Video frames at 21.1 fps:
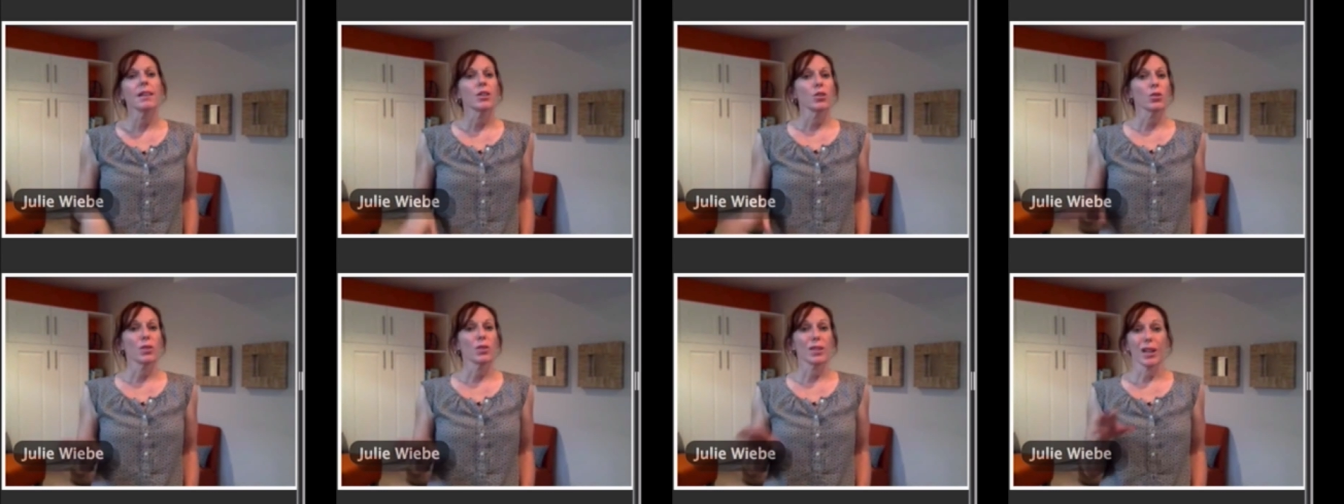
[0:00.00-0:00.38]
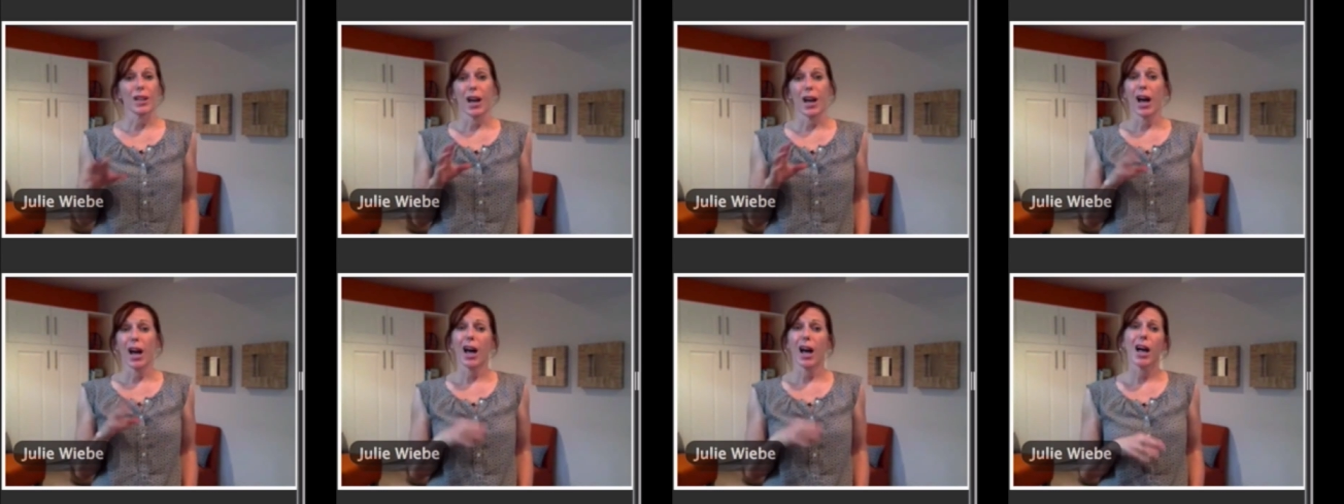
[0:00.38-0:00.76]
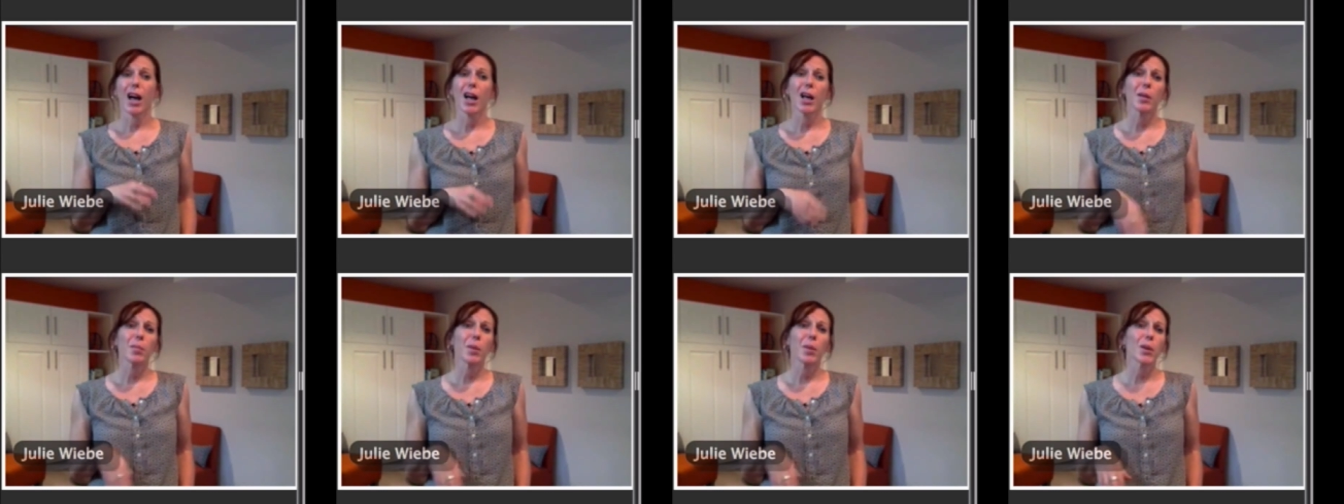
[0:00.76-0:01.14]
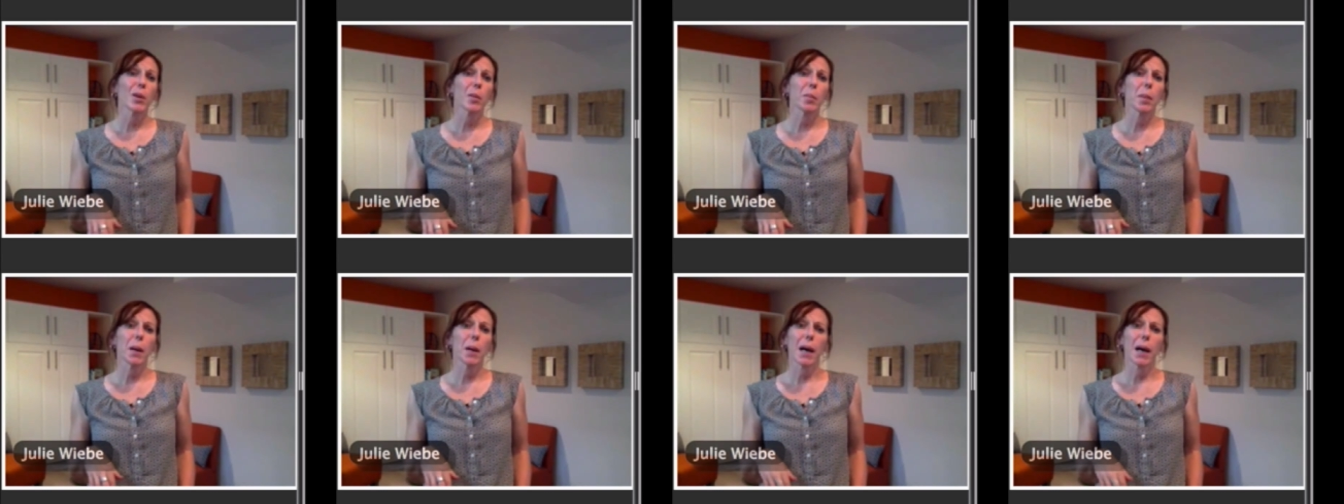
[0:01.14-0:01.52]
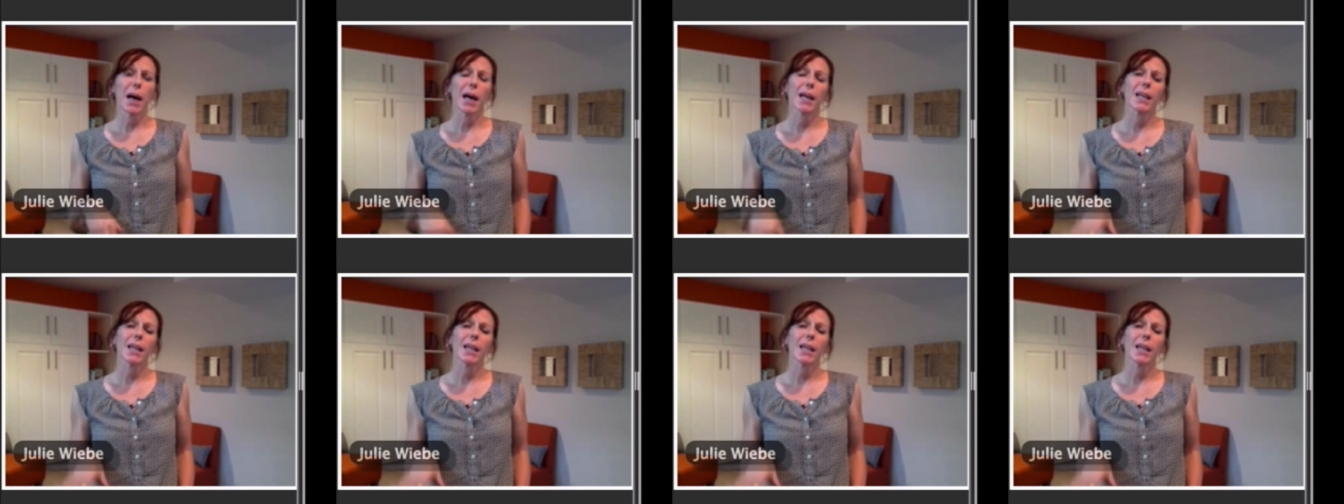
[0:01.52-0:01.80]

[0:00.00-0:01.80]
you can hum on the potty,